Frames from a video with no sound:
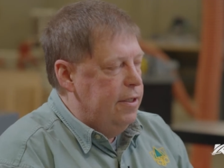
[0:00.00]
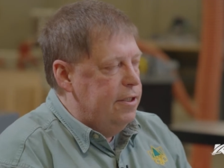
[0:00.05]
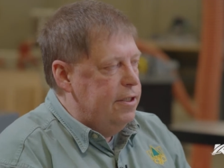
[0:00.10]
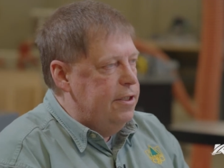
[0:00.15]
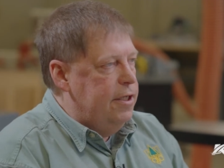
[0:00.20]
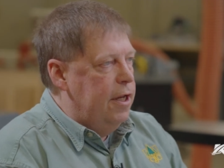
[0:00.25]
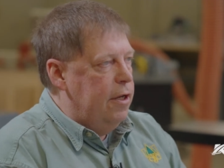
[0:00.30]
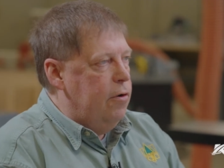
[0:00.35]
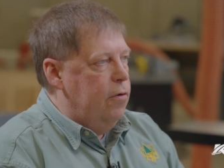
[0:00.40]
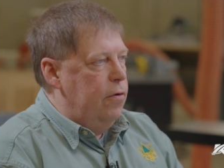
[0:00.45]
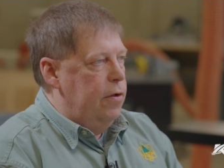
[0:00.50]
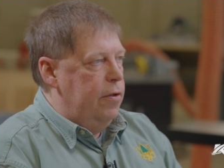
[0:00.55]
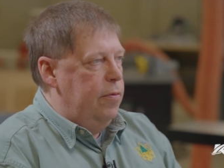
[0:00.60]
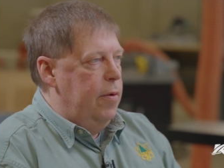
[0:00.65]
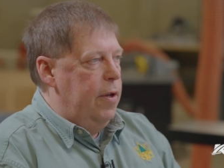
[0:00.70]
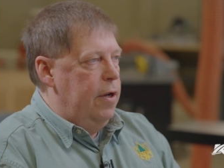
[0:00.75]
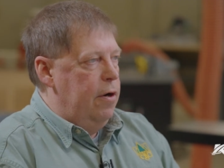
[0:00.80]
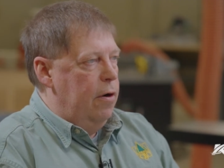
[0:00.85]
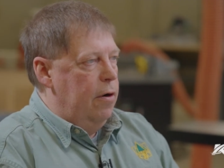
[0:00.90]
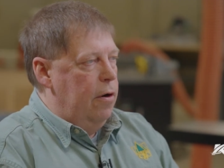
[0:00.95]
stick with
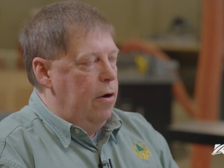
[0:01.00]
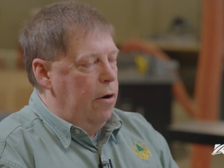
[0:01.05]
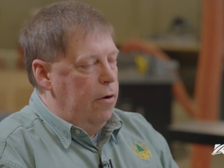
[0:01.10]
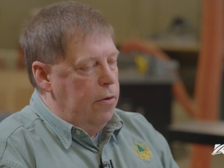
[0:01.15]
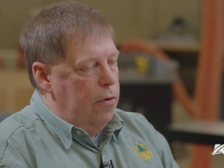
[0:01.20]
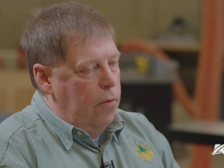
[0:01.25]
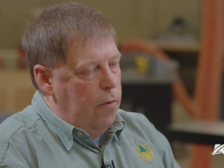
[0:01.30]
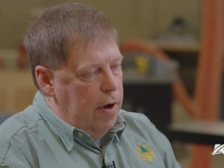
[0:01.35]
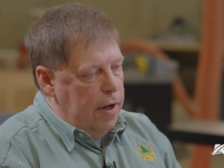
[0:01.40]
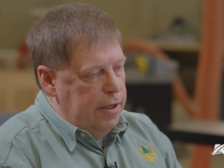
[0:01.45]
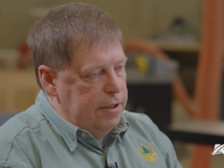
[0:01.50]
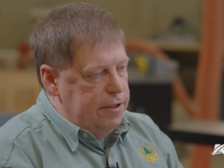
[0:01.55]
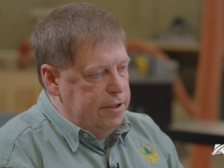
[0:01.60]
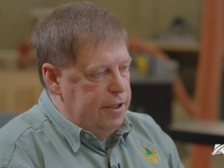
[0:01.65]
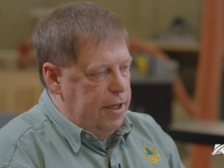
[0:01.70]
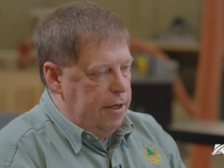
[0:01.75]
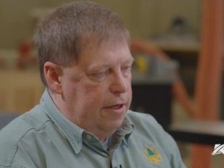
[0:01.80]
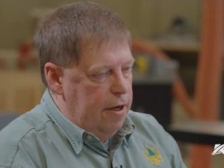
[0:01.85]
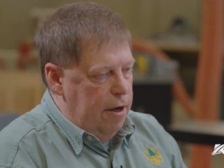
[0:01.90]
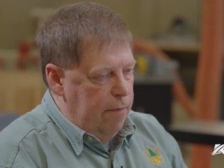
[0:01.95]
me are, are the ones
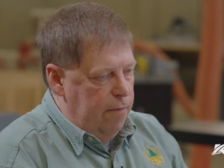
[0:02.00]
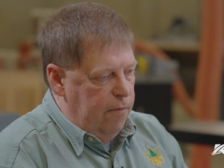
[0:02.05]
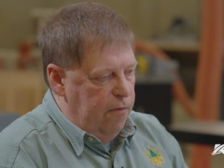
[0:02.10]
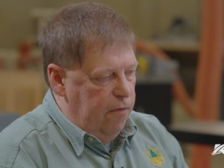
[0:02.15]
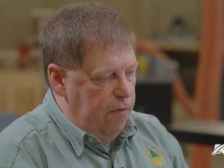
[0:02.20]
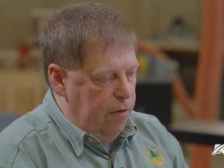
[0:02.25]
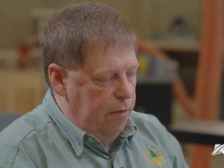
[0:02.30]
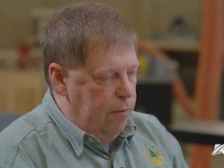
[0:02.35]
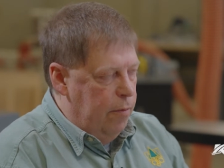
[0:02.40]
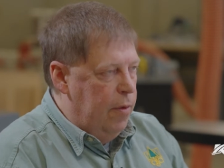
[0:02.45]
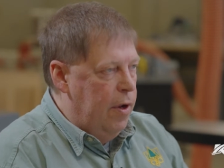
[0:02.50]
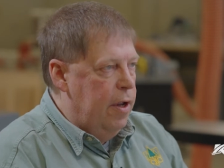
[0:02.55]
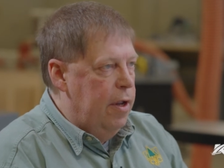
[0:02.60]
that come from